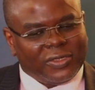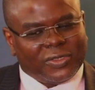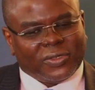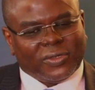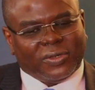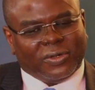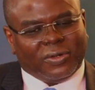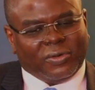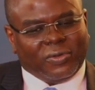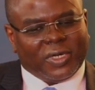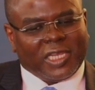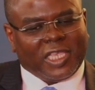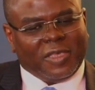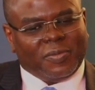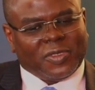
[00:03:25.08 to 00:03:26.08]
So
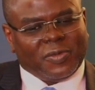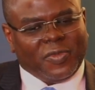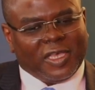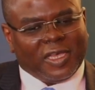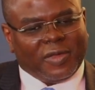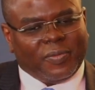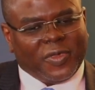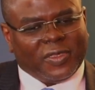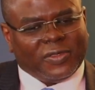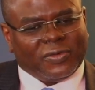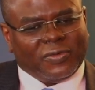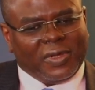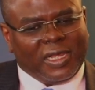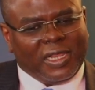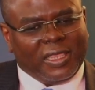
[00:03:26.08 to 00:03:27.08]
what keeps me up is
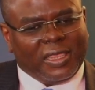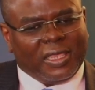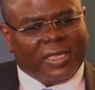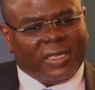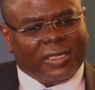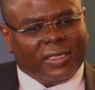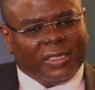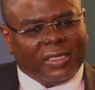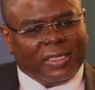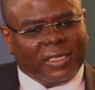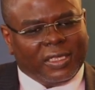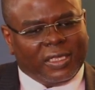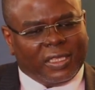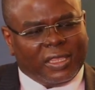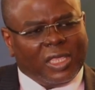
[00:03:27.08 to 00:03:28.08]
really the
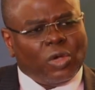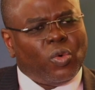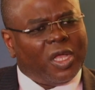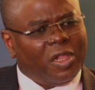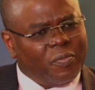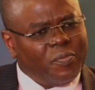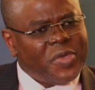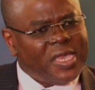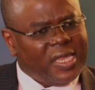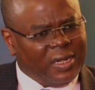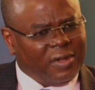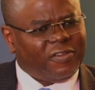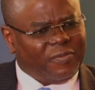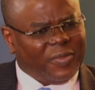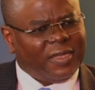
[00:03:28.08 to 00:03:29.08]

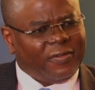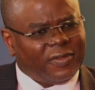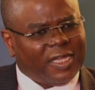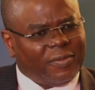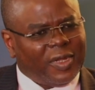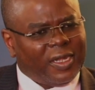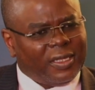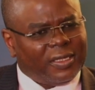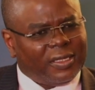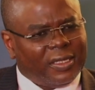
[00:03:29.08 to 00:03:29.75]
well-being of my family.